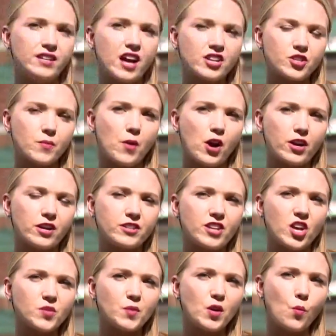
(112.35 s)
And Dr. Parker
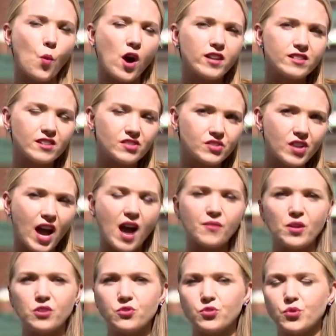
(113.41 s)
tells me once
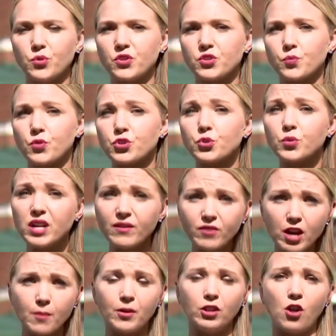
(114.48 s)
staff and students retrieve
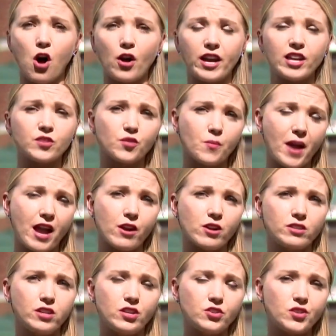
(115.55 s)
their belongings from
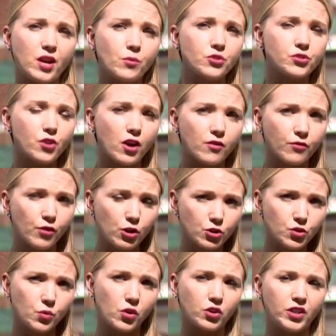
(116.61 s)
Heritage, they will start
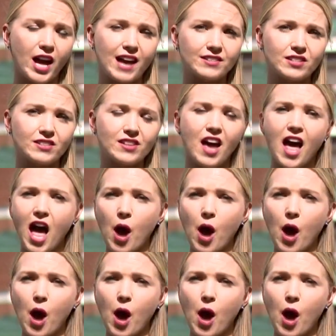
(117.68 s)
virtual classes.